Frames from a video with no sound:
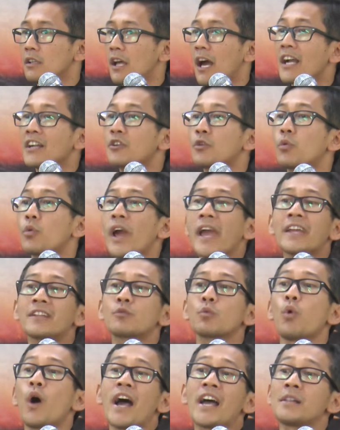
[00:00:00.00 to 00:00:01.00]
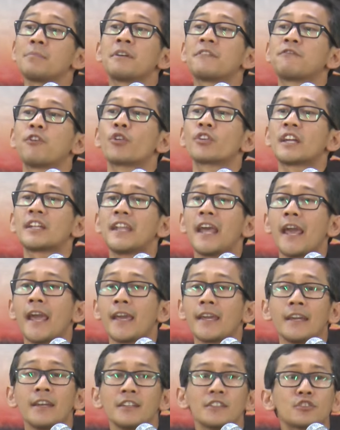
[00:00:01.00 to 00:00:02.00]
a great while before the
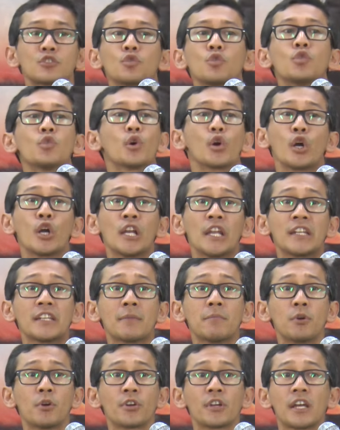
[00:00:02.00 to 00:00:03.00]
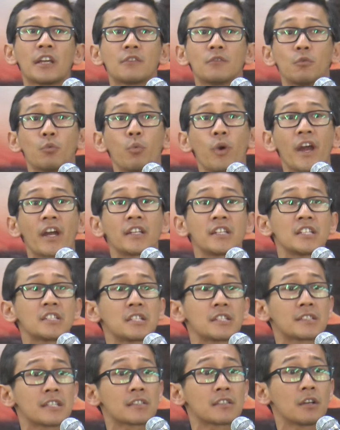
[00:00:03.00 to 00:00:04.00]
day, too early in the morning, where did
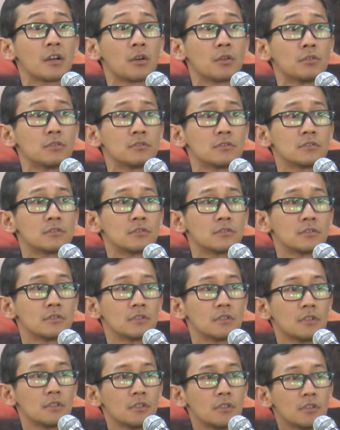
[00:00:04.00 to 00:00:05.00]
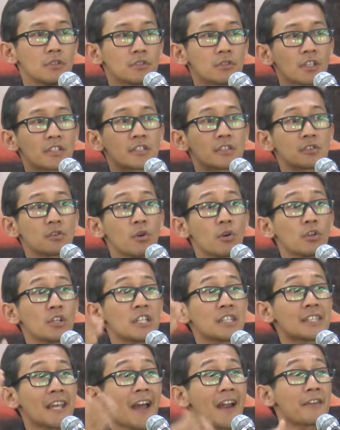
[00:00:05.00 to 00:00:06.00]
Jesus go? To a
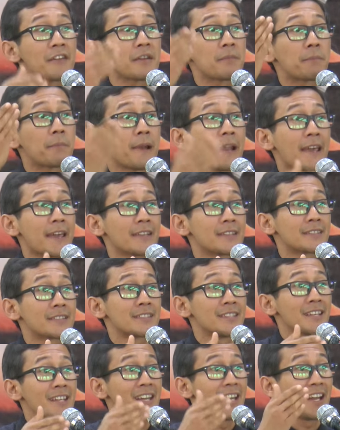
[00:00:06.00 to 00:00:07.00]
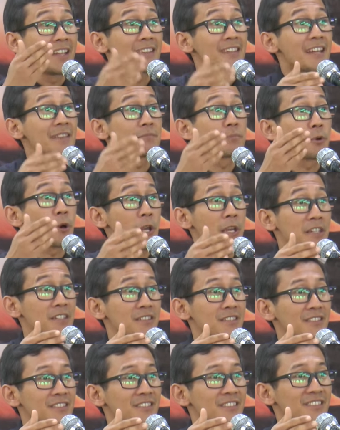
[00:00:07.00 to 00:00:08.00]
solitary place and then prayed.
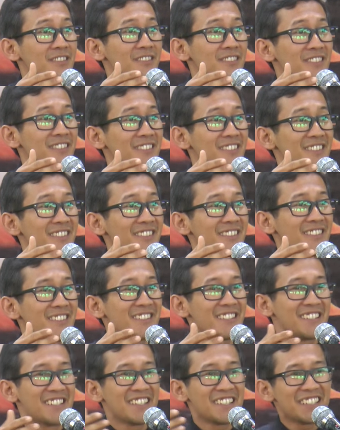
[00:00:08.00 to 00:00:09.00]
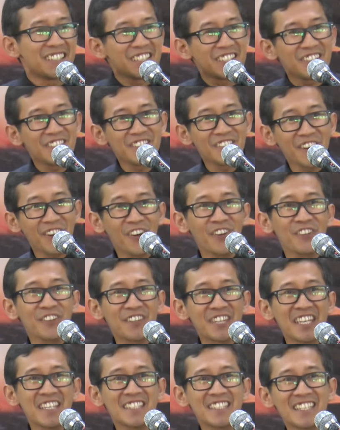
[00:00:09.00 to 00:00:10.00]
You know,
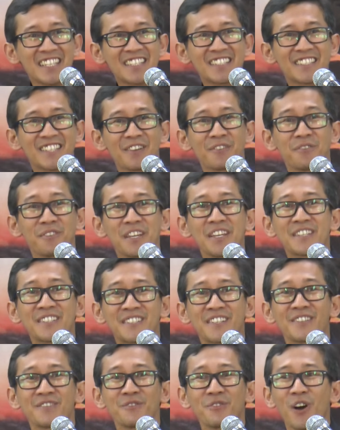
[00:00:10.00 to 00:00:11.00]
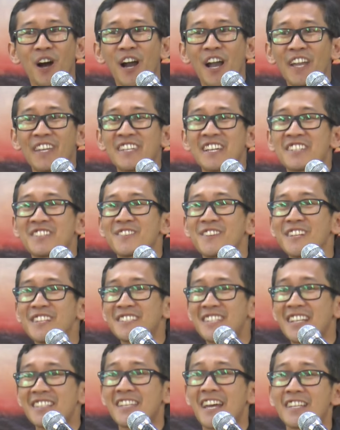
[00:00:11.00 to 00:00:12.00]
this is the reason why that
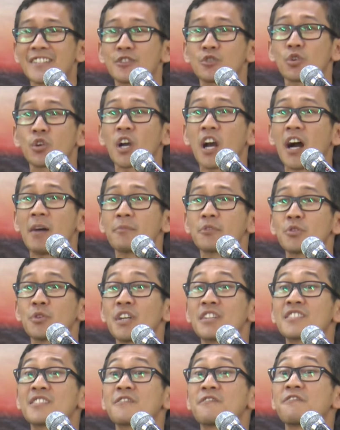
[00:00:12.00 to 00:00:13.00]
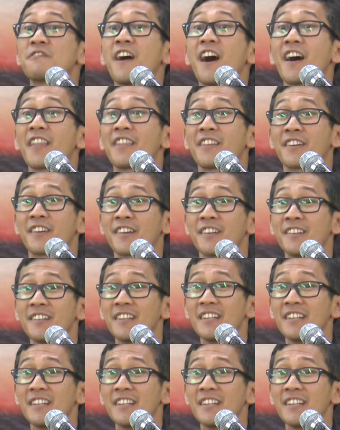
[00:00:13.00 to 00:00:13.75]
Jesus has to come to his Father